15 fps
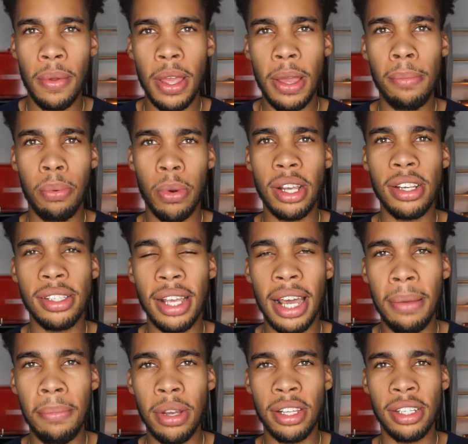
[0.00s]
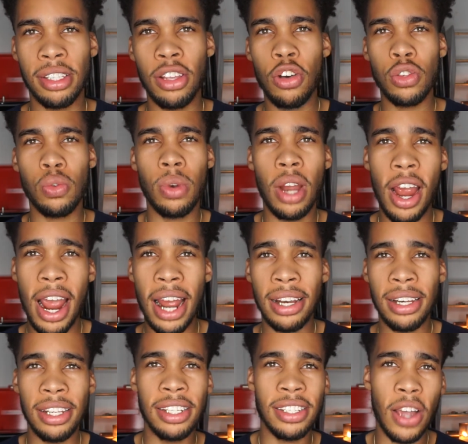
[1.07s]
Embrace that, because those when
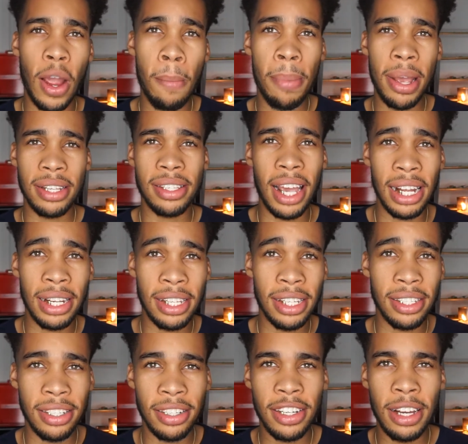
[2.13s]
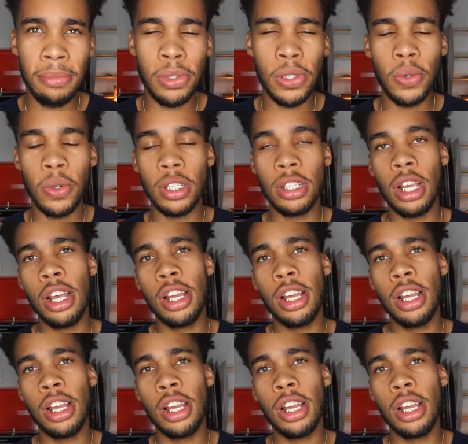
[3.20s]
our best ideas can come to us.